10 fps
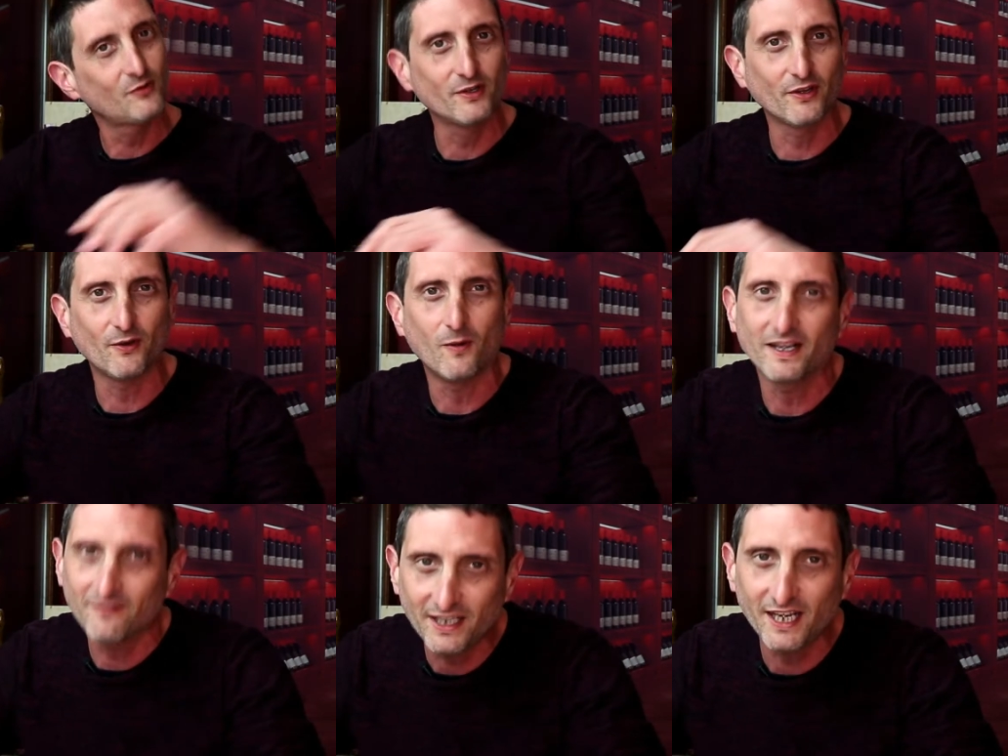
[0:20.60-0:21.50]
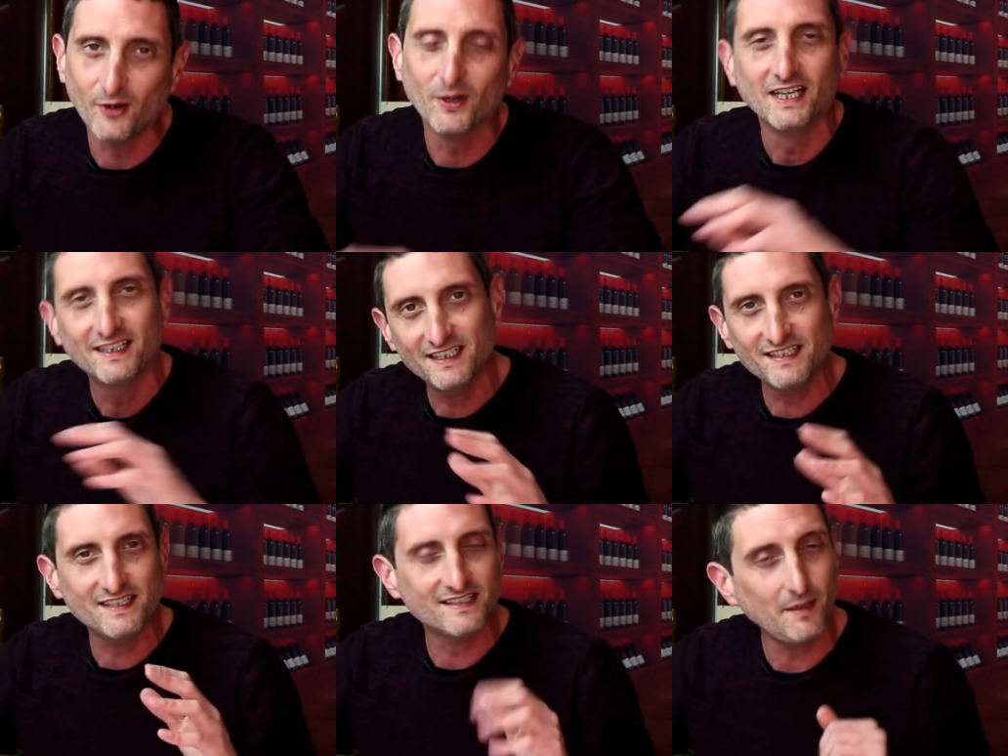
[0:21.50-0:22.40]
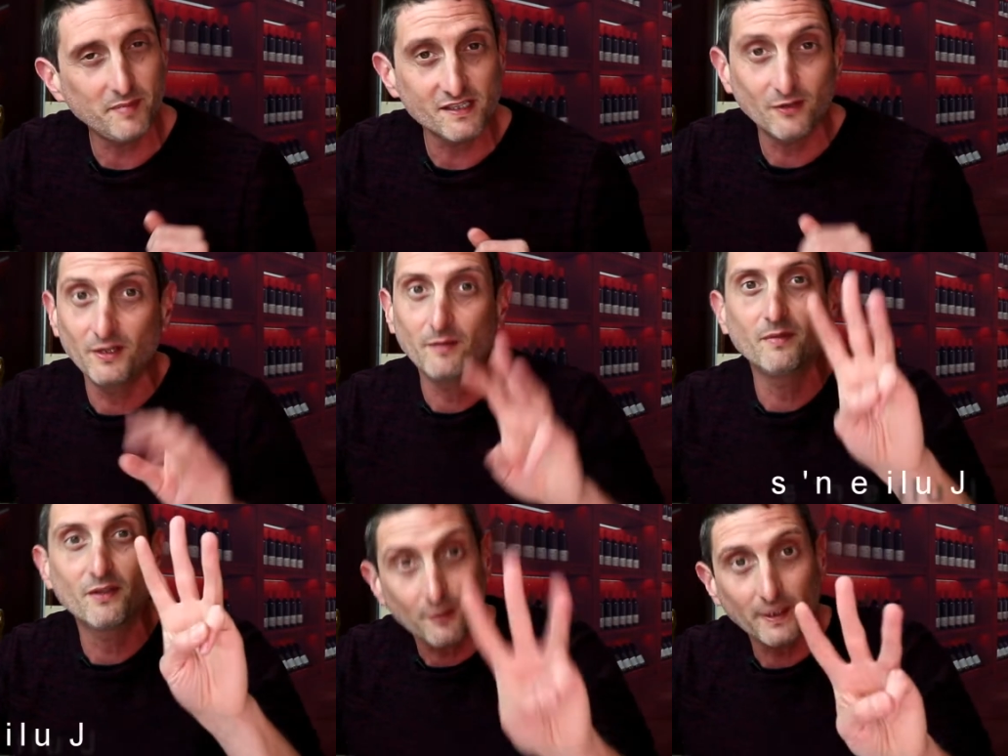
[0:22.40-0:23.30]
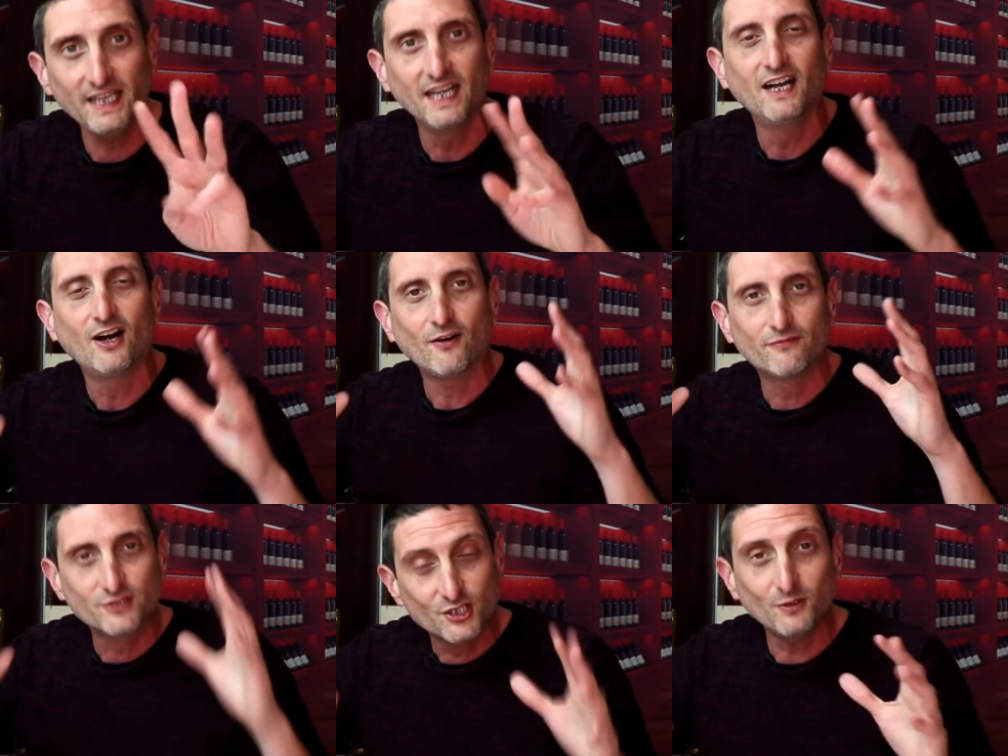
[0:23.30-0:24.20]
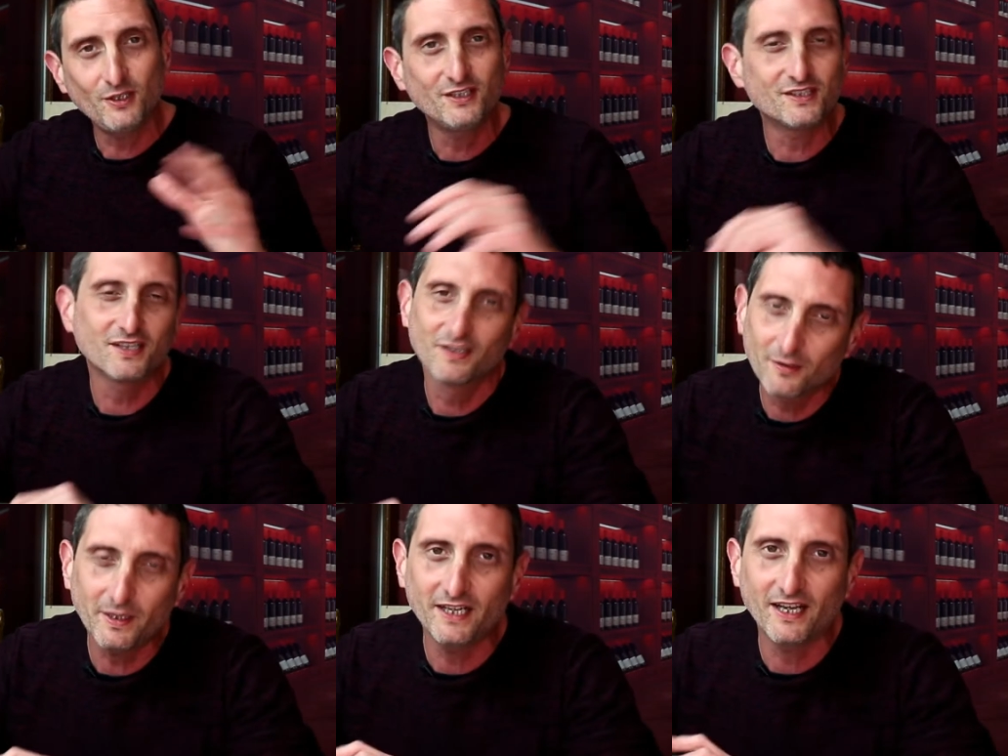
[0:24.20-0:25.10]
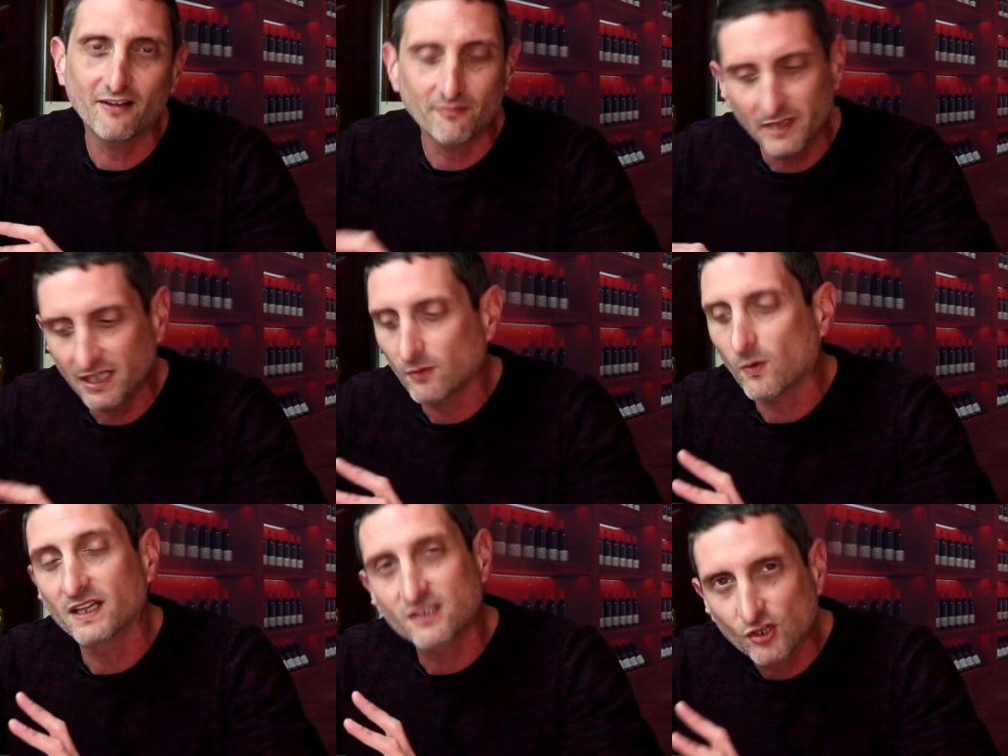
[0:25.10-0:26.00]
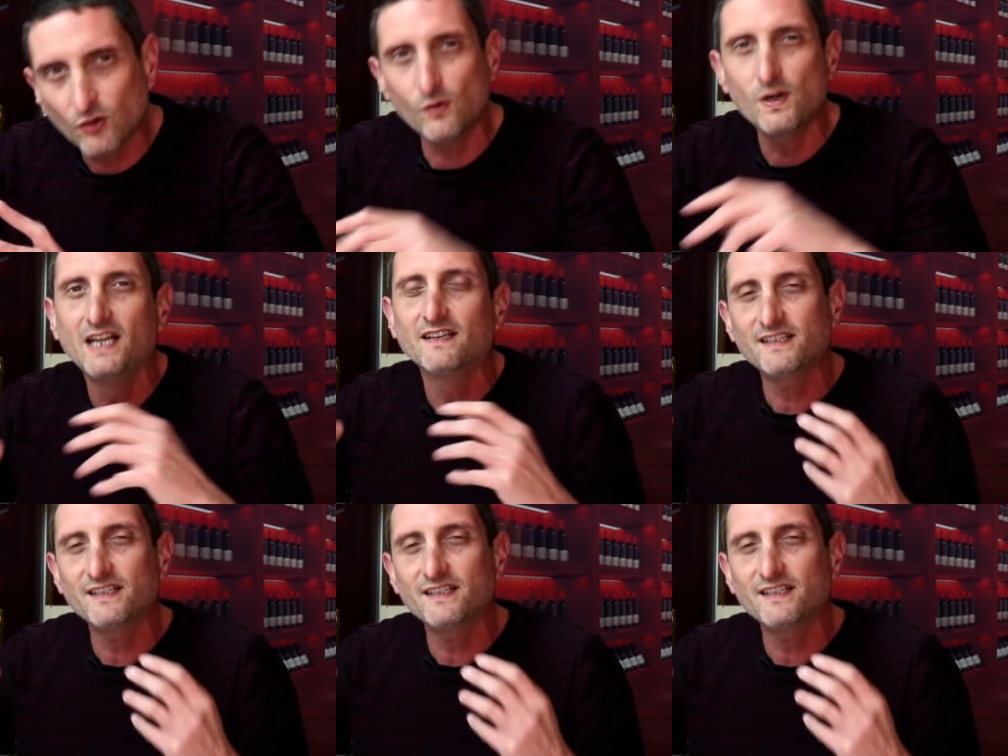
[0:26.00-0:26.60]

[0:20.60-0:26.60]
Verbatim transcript: to another wine video. This is episode number three of Julien's three and a half minute wine school.